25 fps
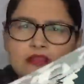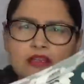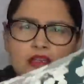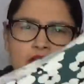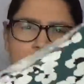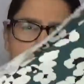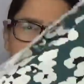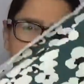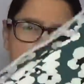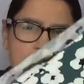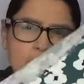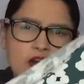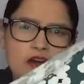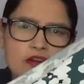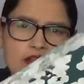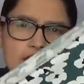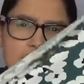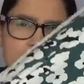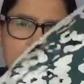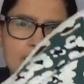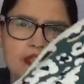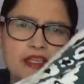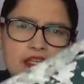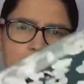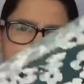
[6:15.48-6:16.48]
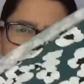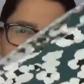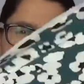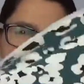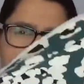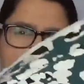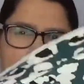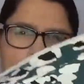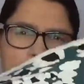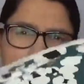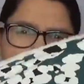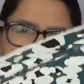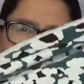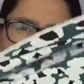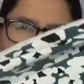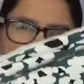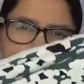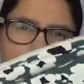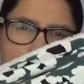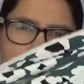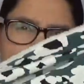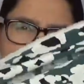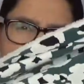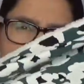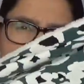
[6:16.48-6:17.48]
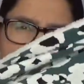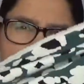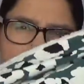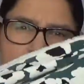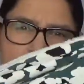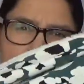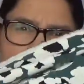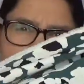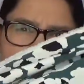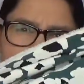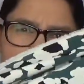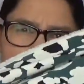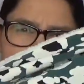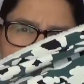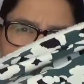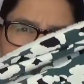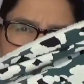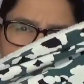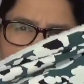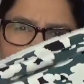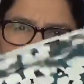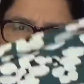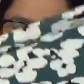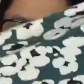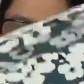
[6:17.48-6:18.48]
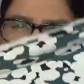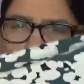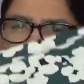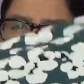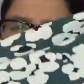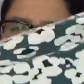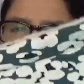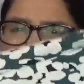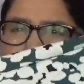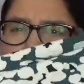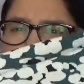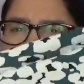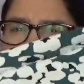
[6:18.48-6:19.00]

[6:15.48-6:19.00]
as far as I know, Stella McCartney